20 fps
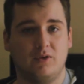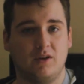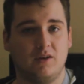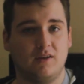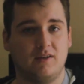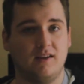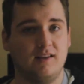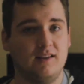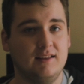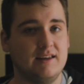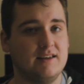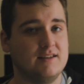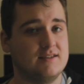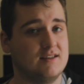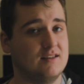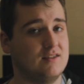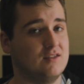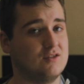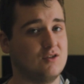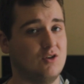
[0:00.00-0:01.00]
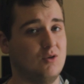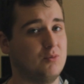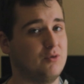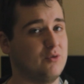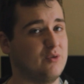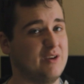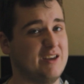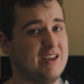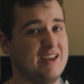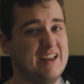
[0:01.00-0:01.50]
It's at least in the top
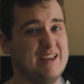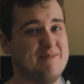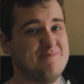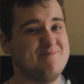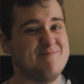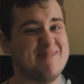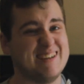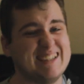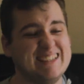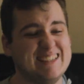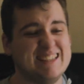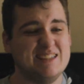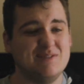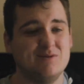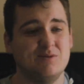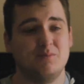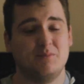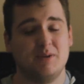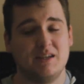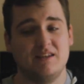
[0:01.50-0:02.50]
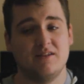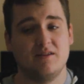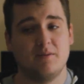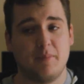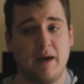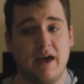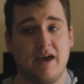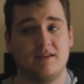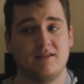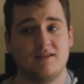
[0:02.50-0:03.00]
3. It might even be the
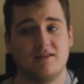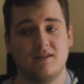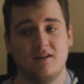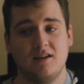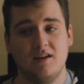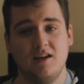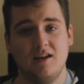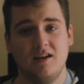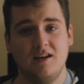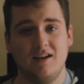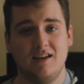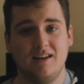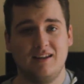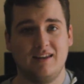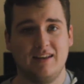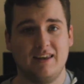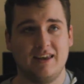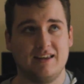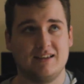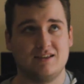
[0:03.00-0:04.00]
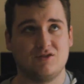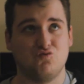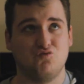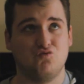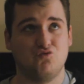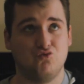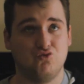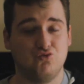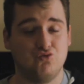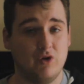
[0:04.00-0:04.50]
best. It's
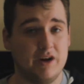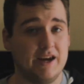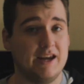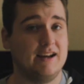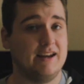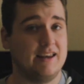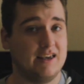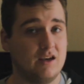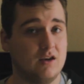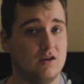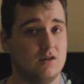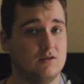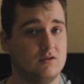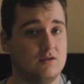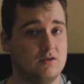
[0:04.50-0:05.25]
really good.